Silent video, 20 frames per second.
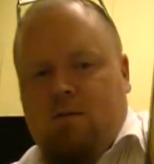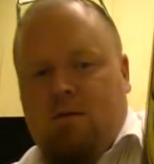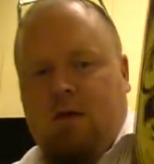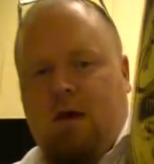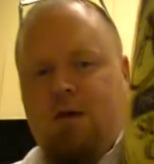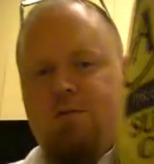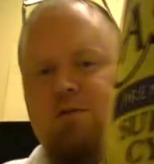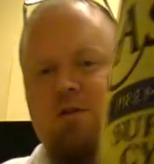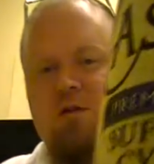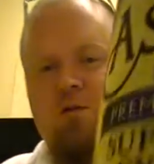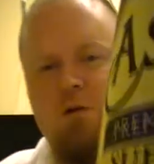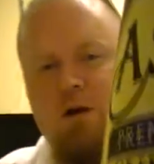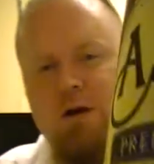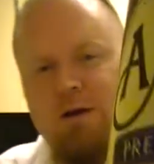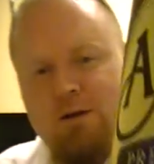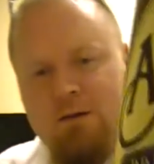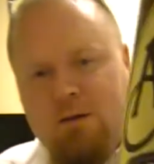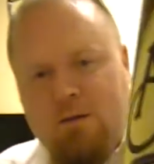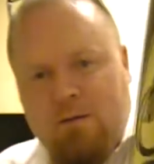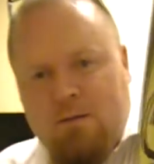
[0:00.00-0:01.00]
That was a
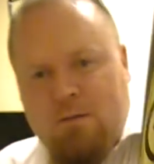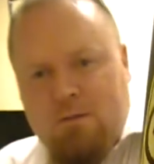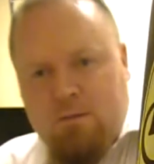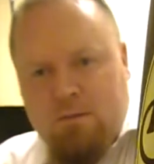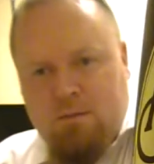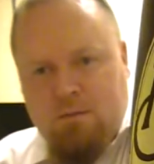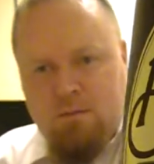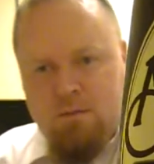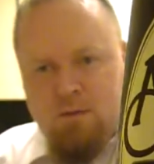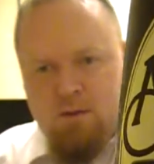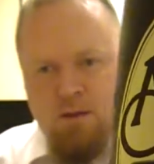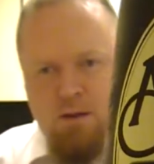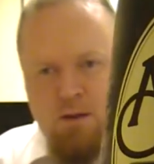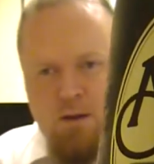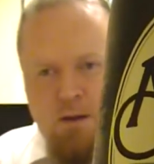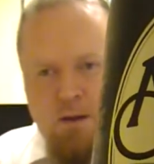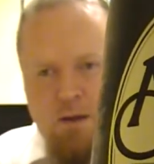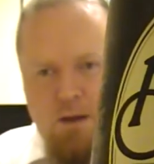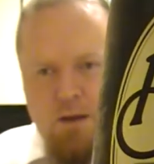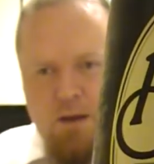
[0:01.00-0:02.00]
quid.
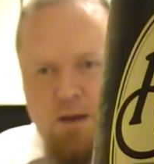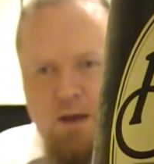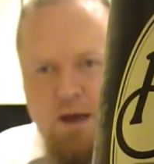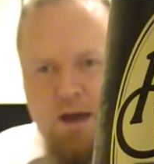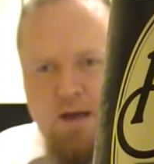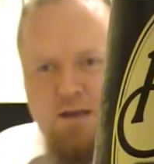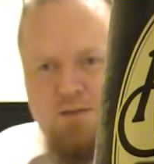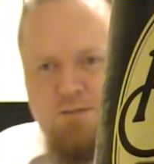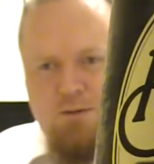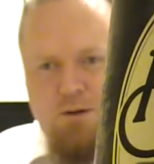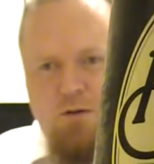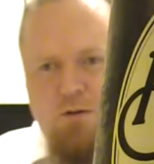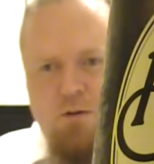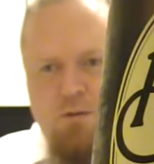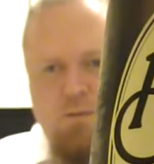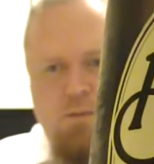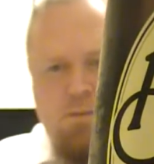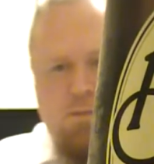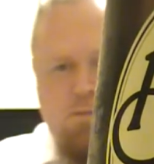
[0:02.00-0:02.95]
Aspall